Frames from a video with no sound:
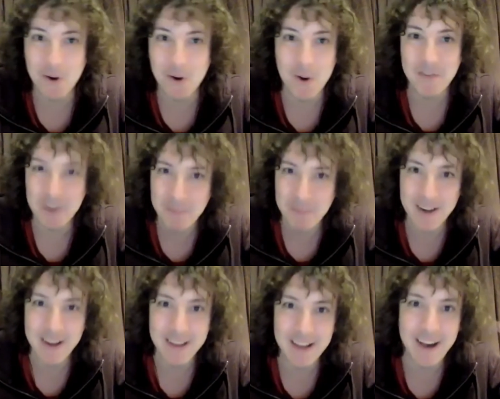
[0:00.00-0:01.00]
someone like
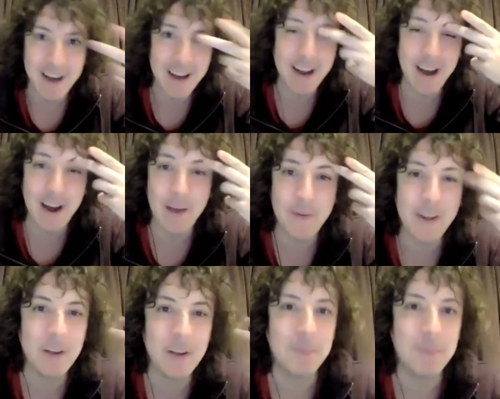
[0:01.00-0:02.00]
that. And I think
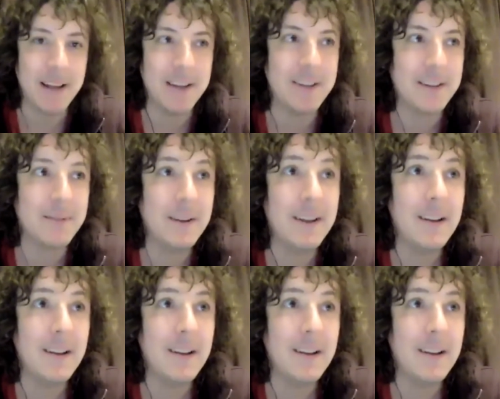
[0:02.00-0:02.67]
those players